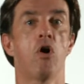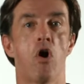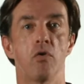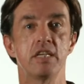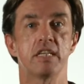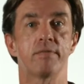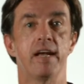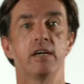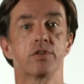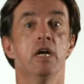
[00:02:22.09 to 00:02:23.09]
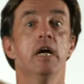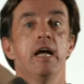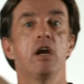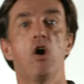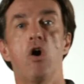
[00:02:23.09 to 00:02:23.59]
all these different angles
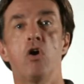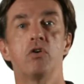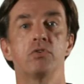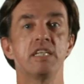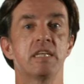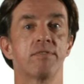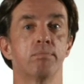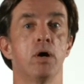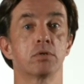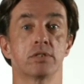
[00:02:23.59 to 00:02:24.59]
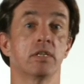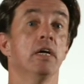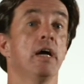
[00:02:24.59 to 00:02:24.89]
and all these different poses.